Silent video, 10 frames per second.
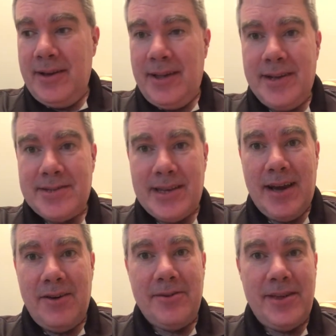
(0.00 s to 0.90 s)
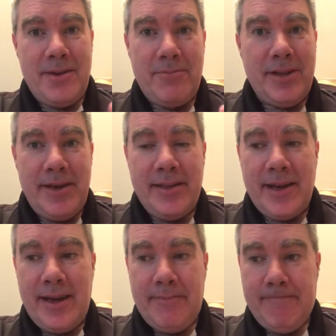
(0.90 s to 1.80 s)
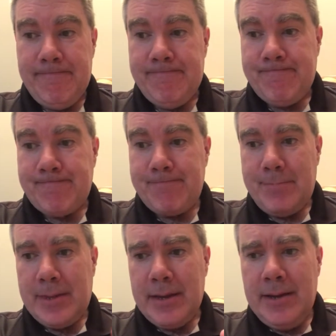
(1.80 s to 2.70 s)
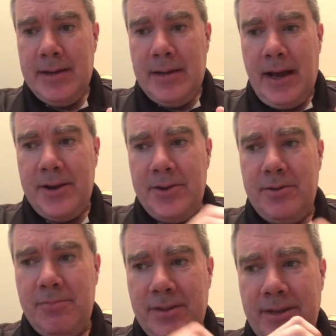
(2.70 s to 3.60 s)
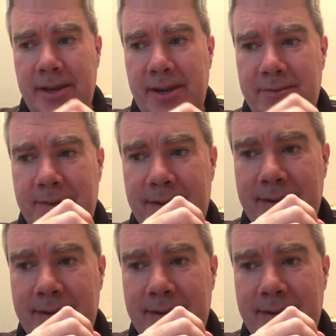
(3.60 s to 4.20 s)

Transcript: That's how they play the game. I do believe